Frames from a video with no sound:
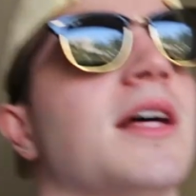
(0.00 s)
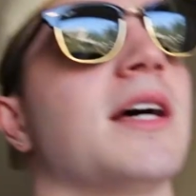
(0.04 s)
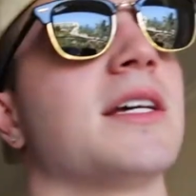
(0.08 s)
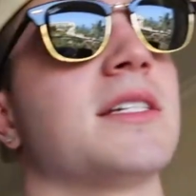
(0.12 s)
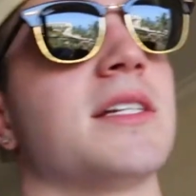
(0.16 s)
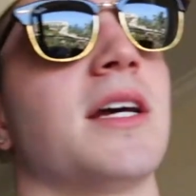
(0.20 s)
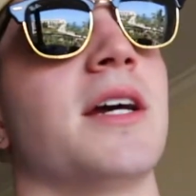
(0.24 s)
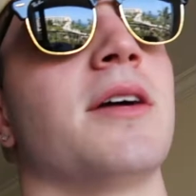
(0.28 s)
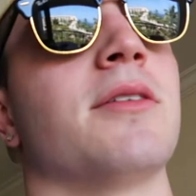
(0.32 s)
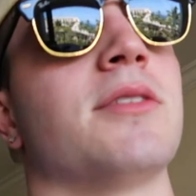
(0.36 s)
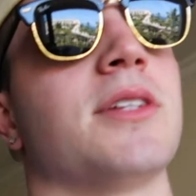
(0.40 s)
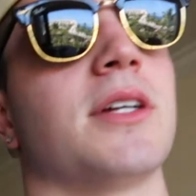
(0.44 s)
last
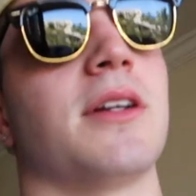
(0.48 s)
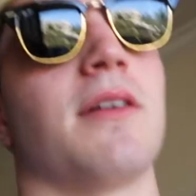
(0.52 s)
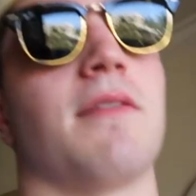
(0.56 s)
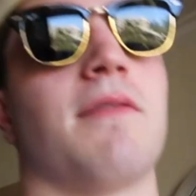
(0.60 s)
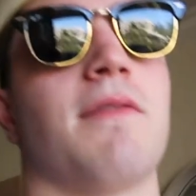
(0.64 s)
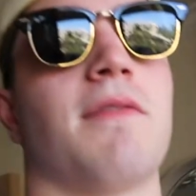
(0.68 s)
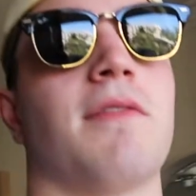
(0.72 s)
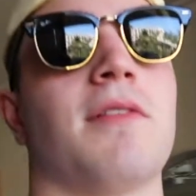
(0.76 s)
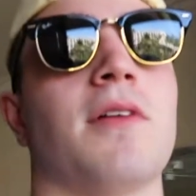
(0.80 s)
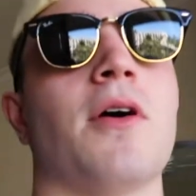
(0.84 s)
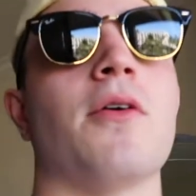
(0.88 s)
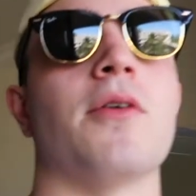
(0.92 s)
night it was like a
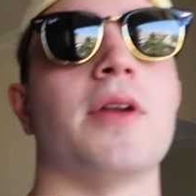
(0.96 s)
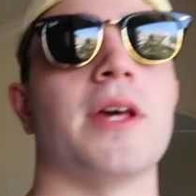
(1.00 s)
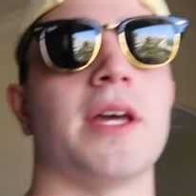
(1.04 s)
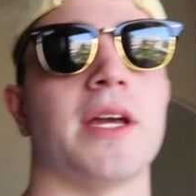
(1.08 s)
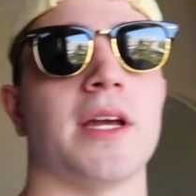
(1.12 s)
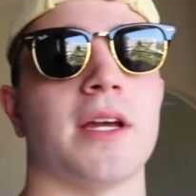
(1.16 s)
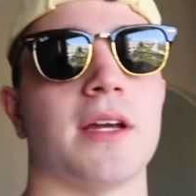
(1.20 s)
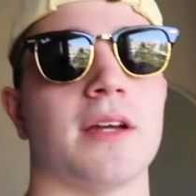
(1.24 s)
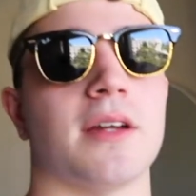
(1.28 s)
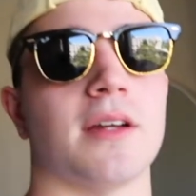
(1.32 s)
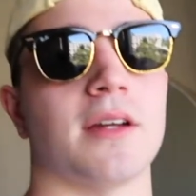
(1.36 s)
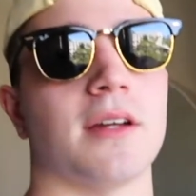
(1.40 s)

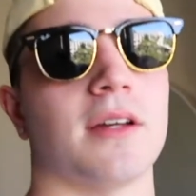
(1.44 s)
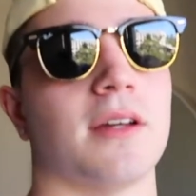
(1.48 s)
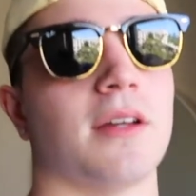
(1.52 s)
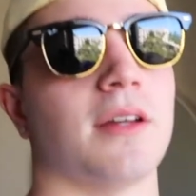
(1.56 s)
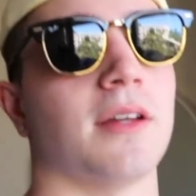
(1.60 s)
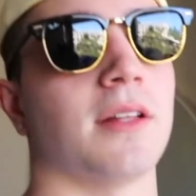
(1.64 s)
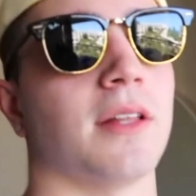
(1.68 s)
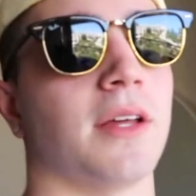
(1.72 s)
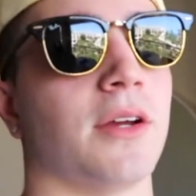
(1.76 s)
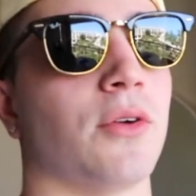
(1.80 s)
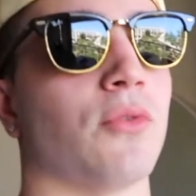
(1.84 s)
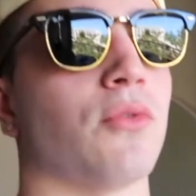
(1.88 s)
floating
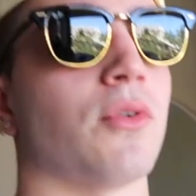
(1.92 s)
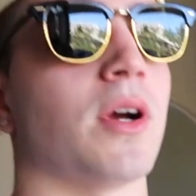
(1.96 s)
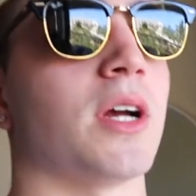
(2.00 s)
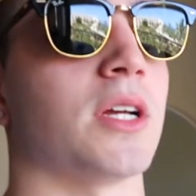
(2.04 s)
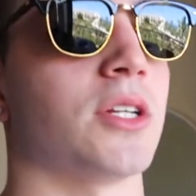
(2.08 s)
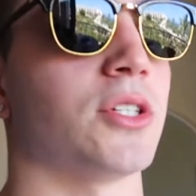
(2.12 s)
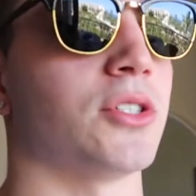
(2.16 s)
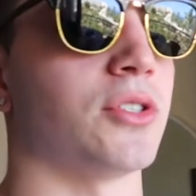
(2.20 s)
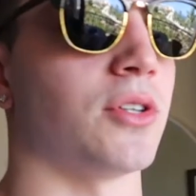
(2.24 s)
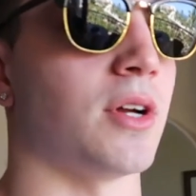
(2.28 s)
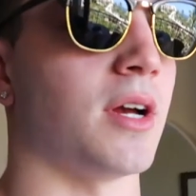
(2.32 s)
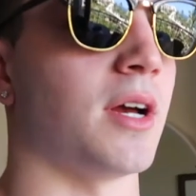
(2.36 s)
like
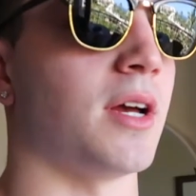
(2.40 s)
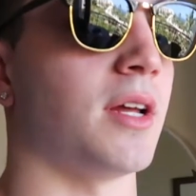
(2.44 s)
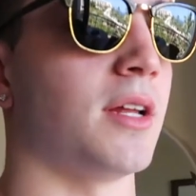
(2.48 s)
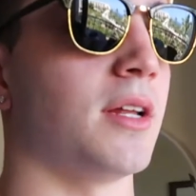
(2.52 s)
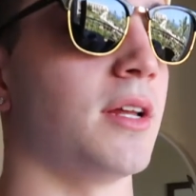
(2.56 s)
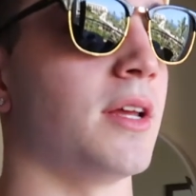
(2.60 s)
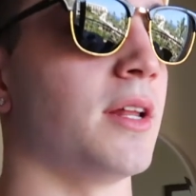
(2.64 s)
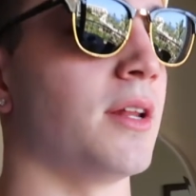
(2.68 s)
restaurant,